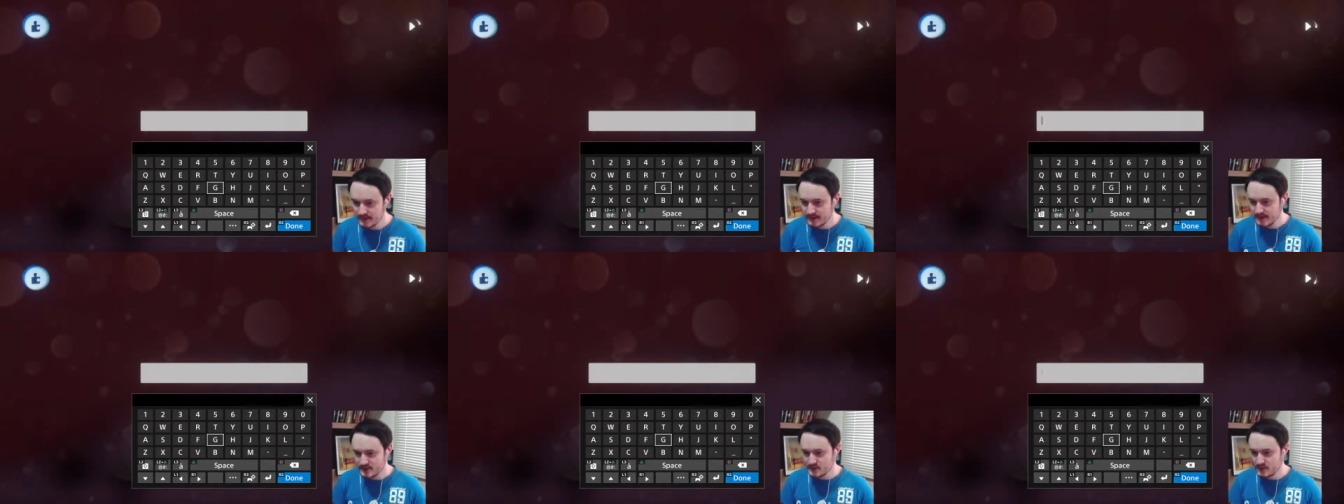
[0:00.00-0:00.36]

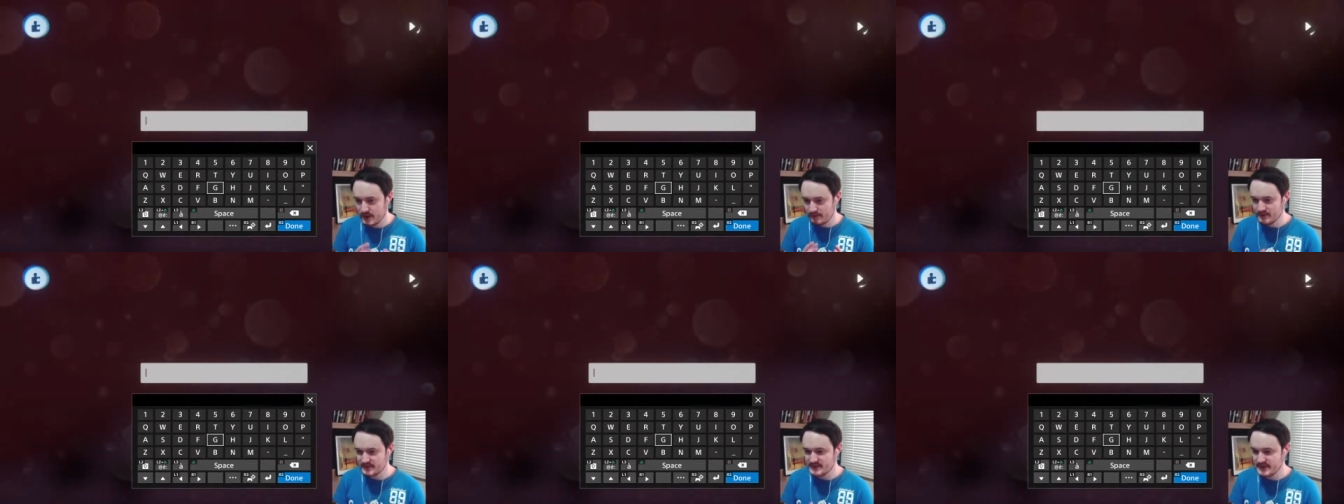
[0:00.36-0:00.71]
So
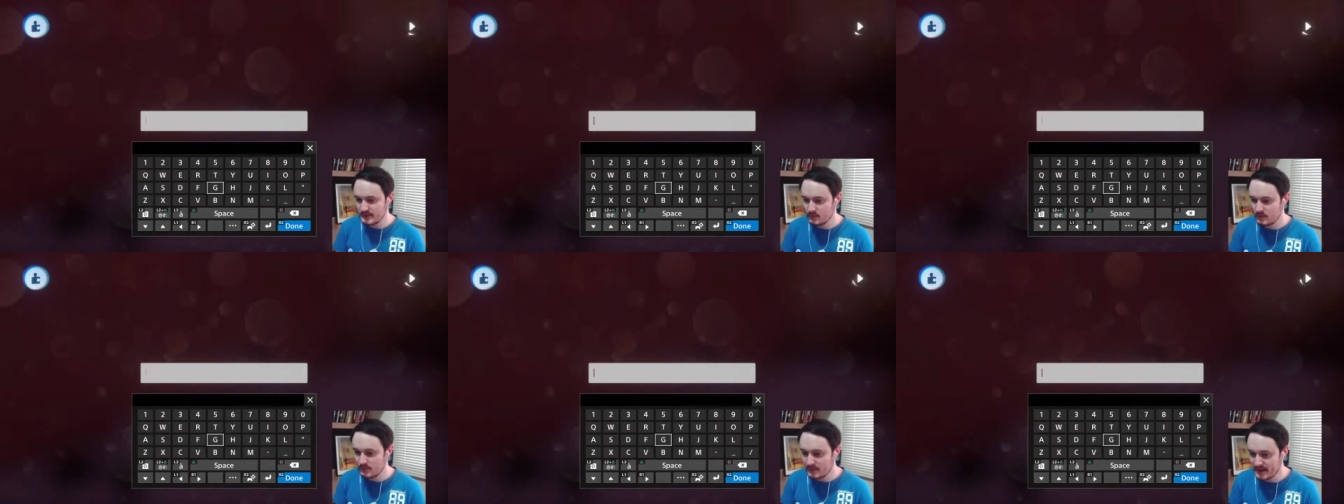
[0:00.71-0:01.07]
every
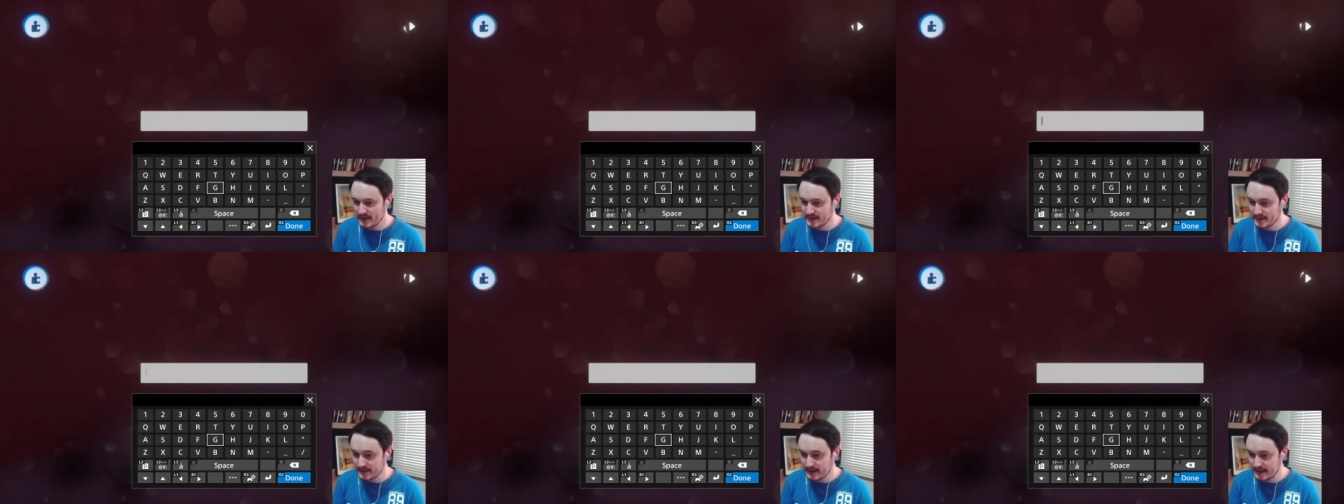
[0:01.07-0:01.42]
scene we've
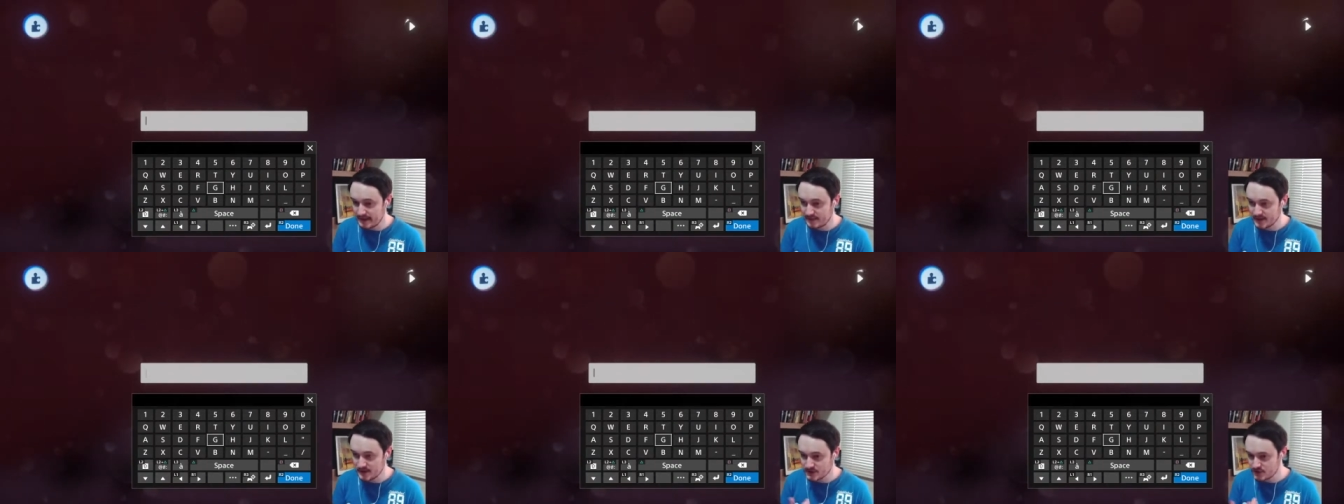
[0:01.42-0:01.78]
made
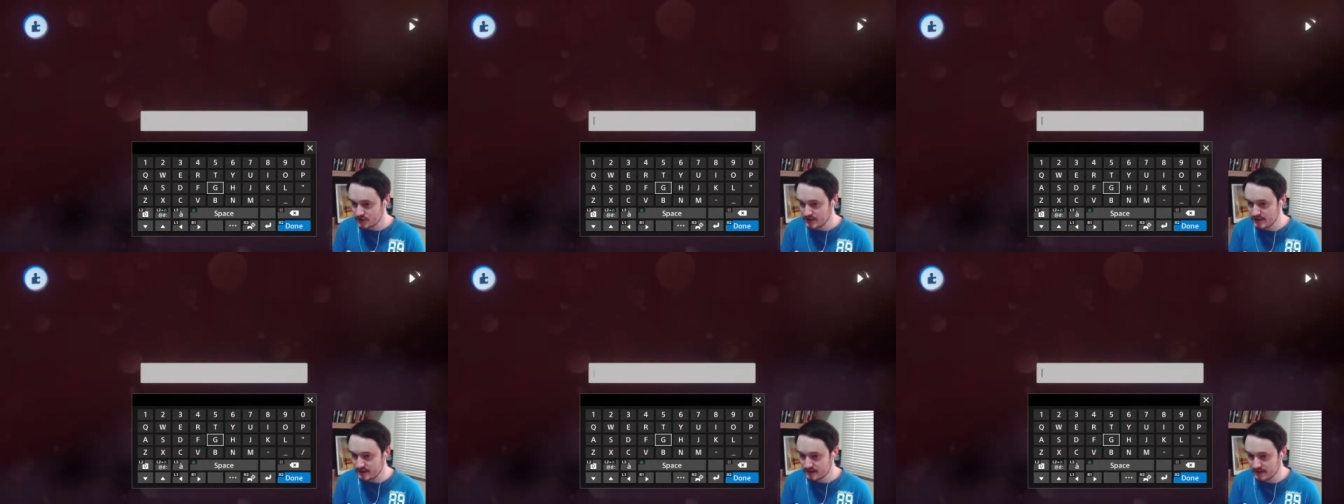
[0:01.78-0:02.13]
in the
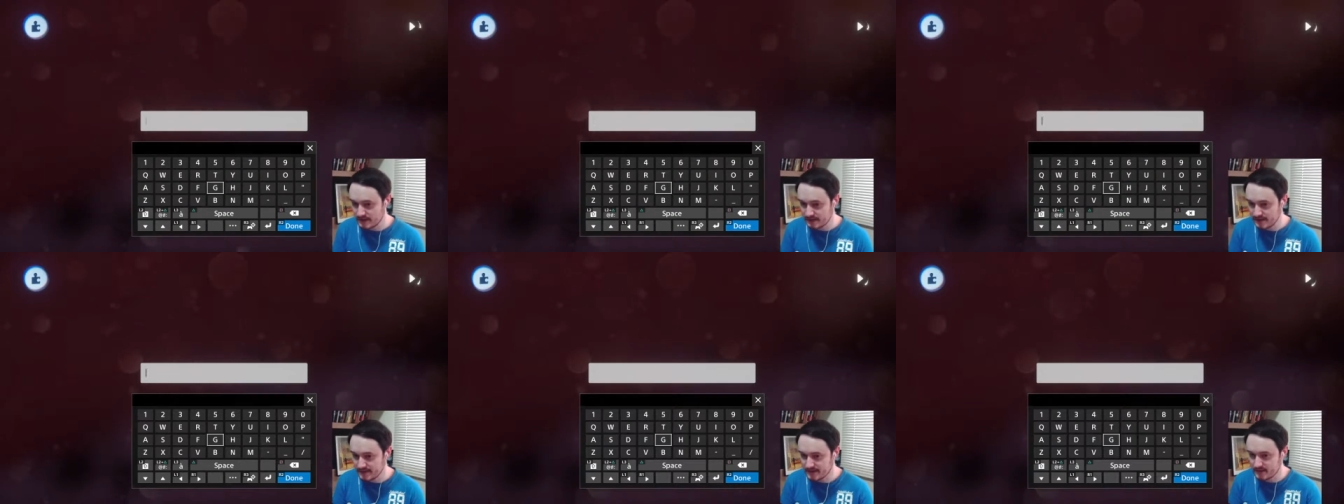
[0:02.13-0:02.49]
street
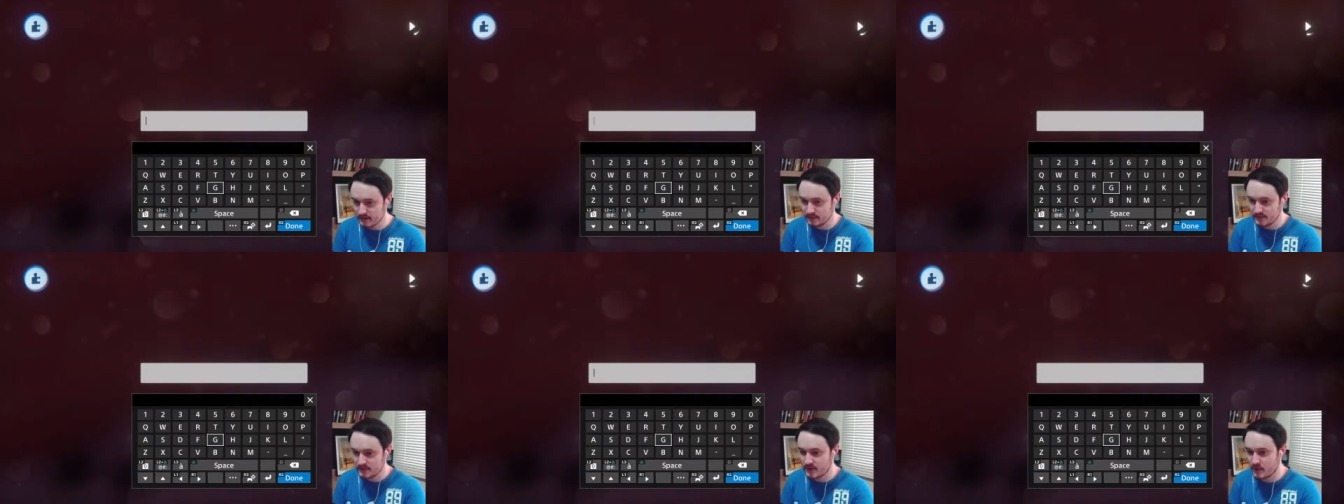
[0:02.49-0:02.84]
leading
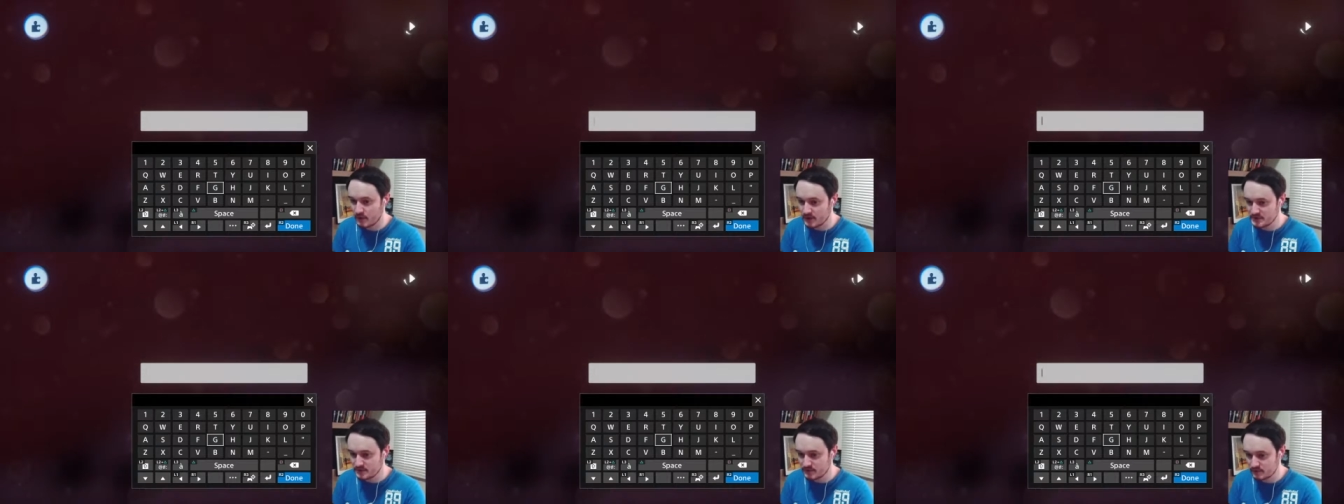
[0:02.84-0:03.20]
up to the
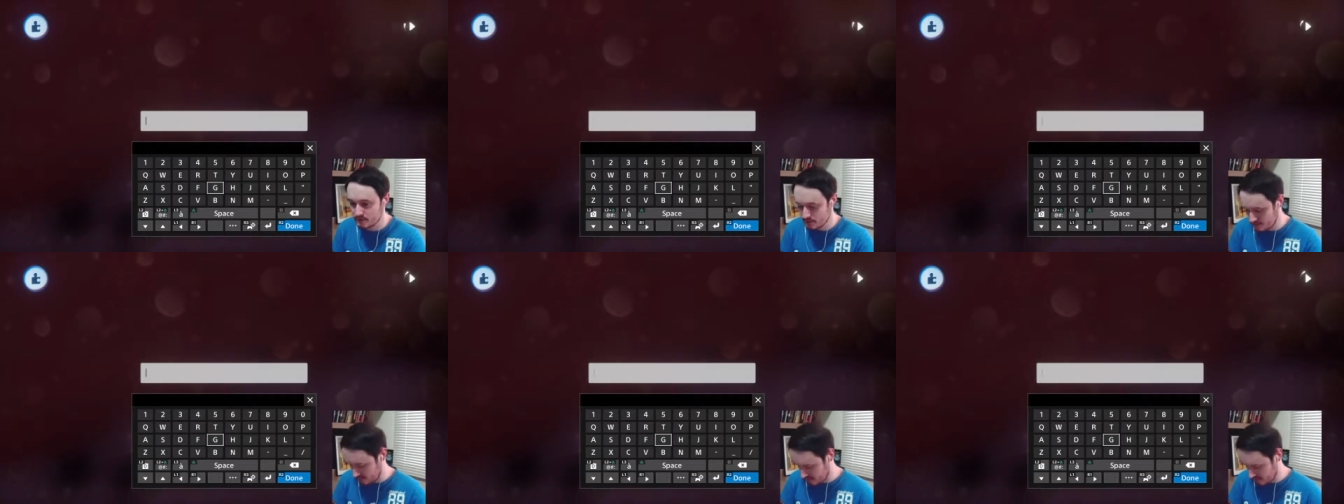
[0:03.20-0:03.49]
hospital,